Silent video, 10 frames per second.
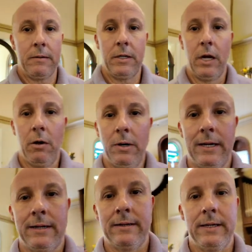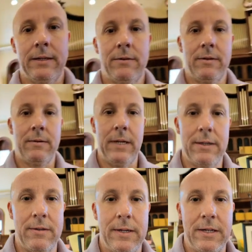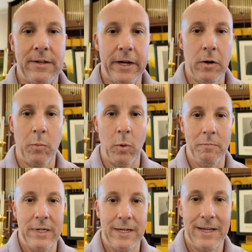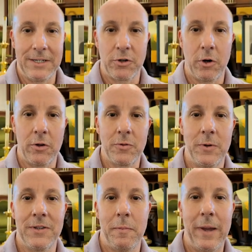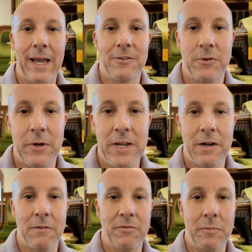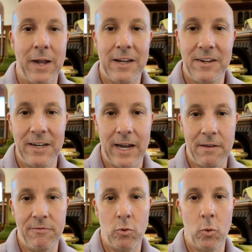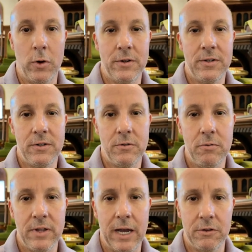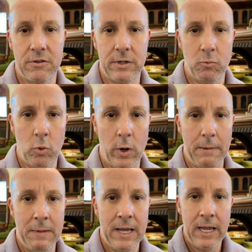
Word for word: you know, it's, it's, it's terrible. But uh, Charles was a pastor here from 1994 to 2001.